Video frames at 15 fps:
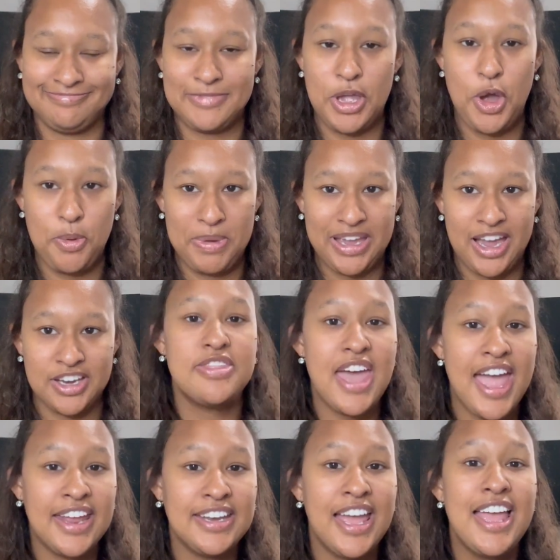Oh my gosh.
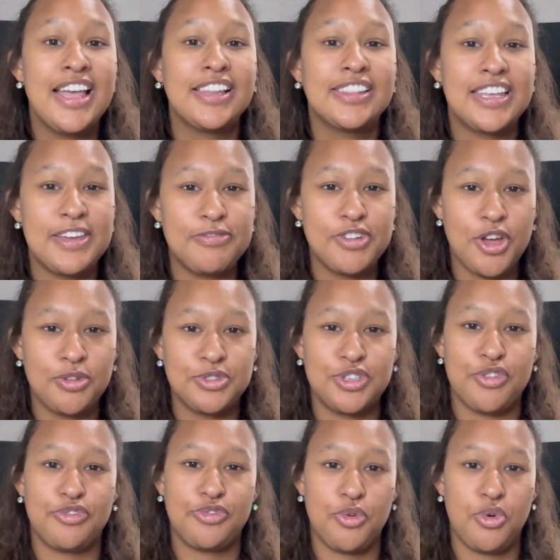Then leave notes
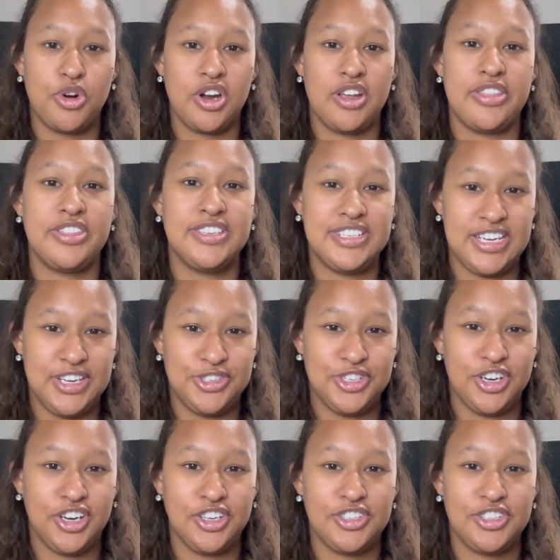for the teacher.